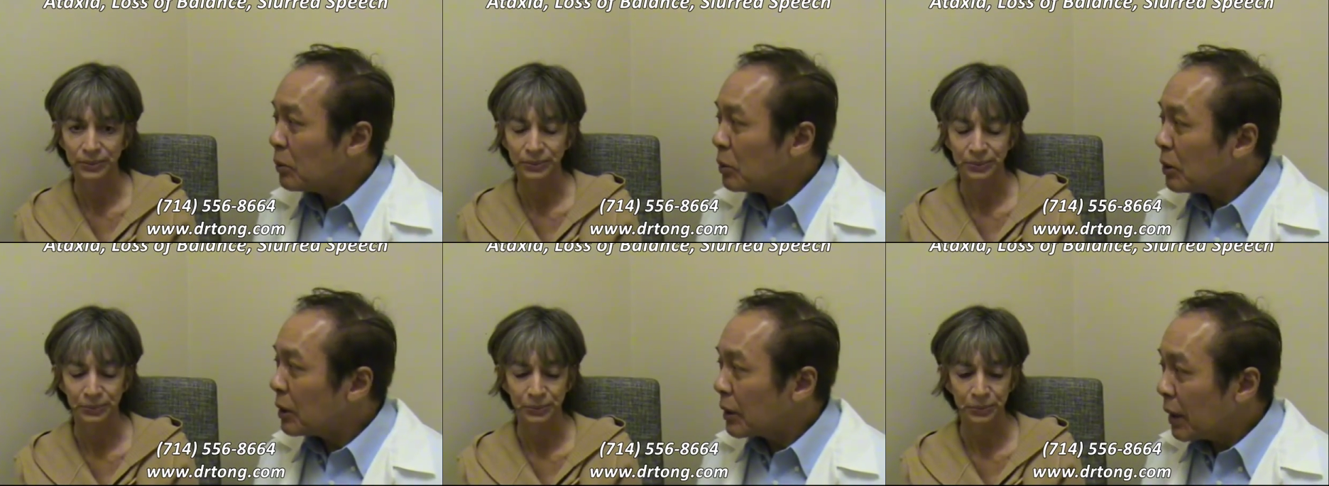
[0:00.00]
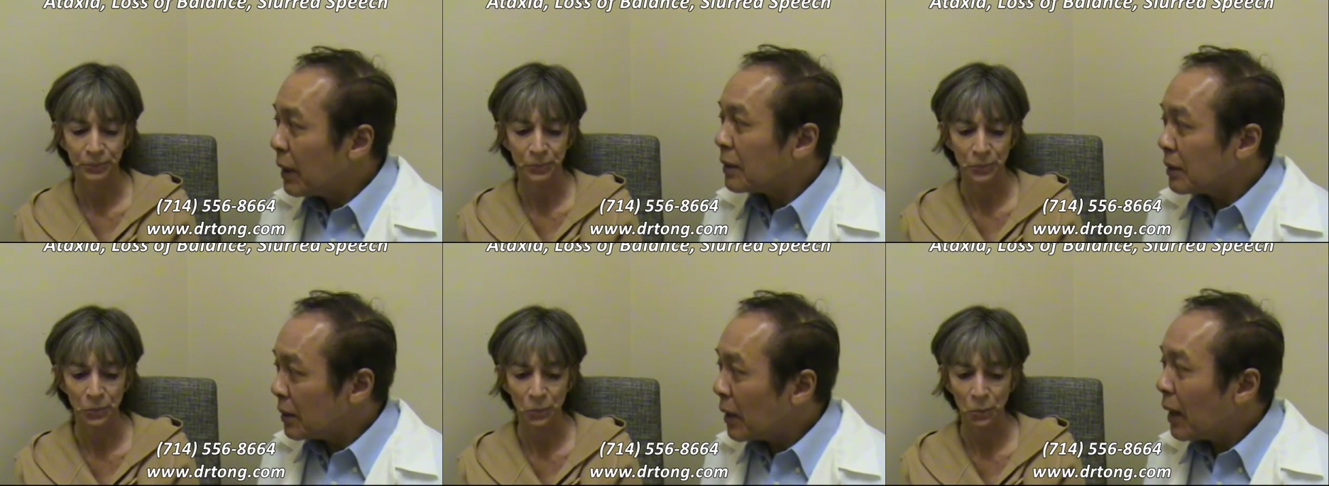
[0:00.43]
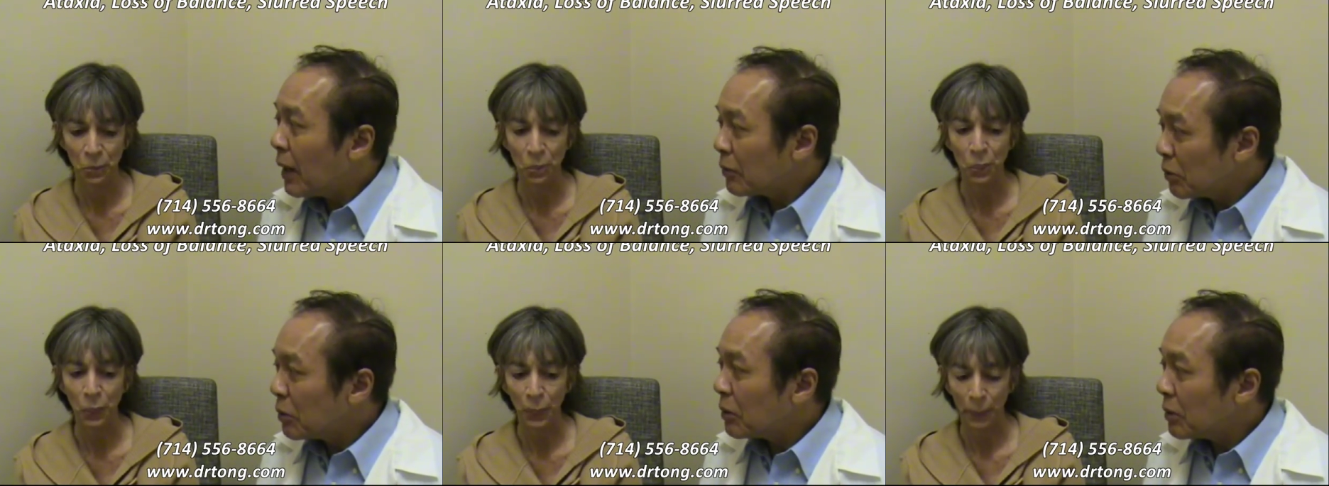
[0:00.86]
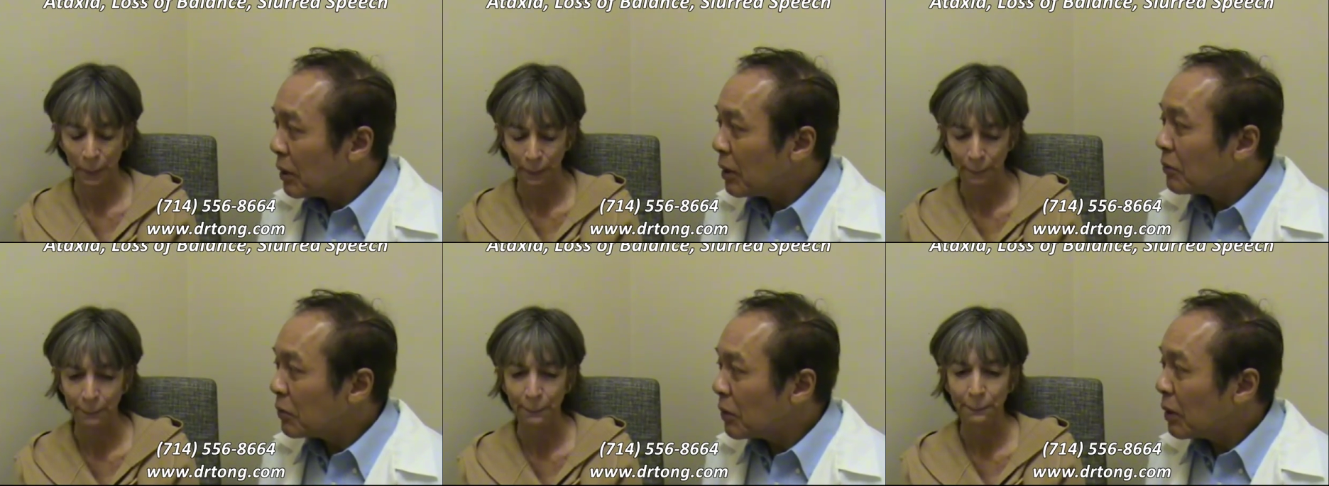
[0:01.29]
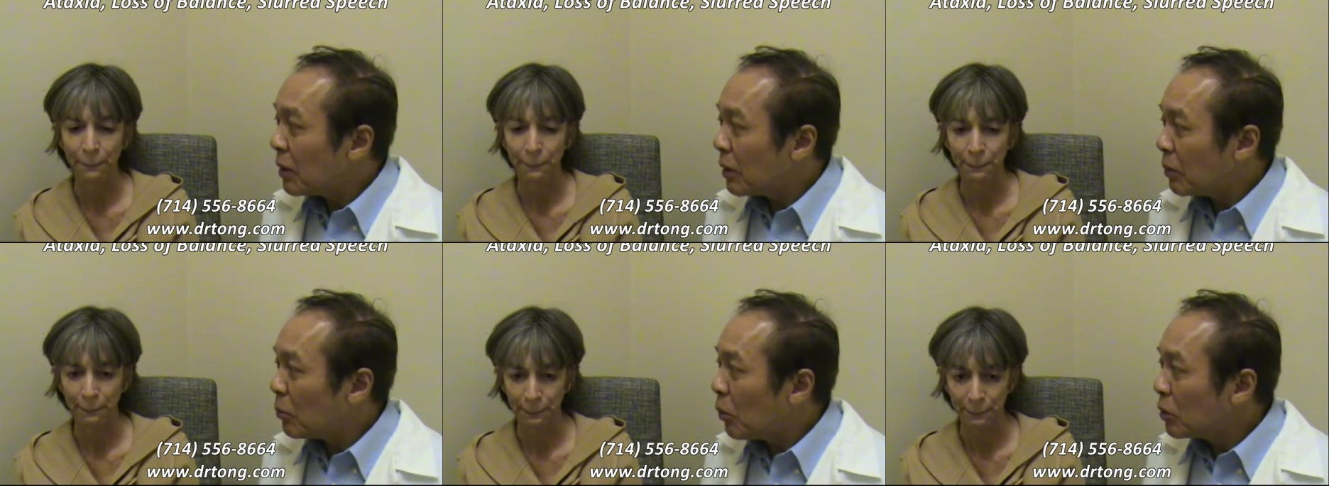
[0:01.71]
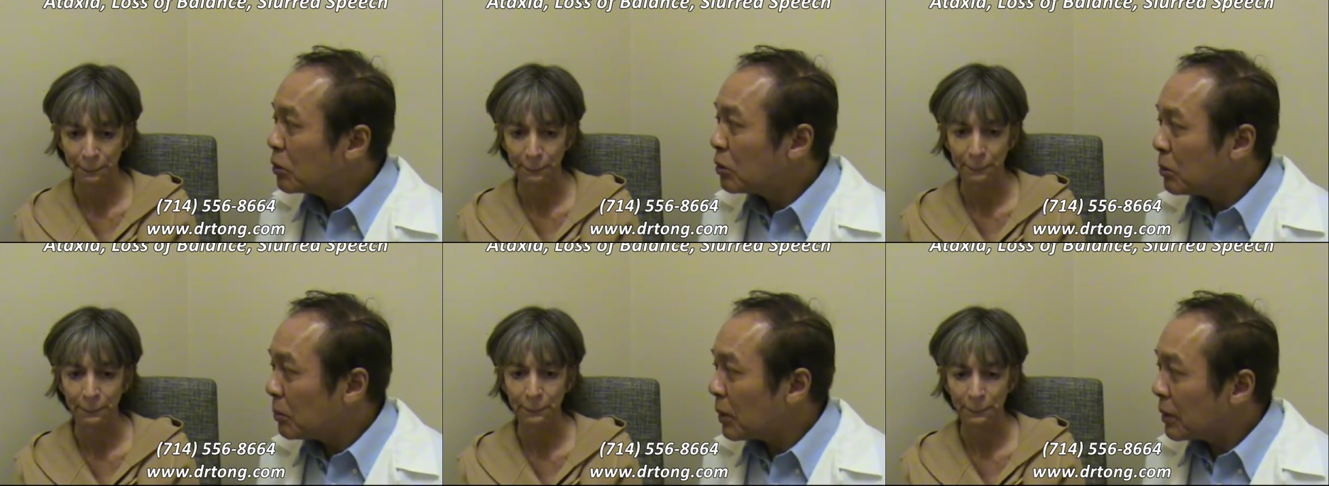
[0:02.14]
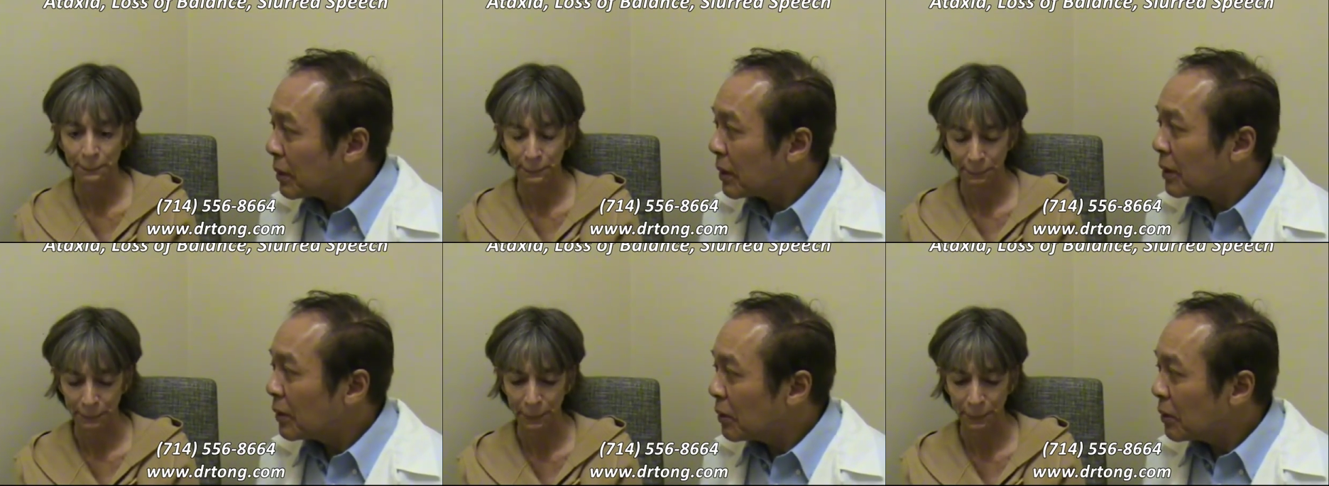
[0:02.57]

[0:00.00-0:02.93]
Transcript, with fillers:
Speaker 1: to take you again after more treatment.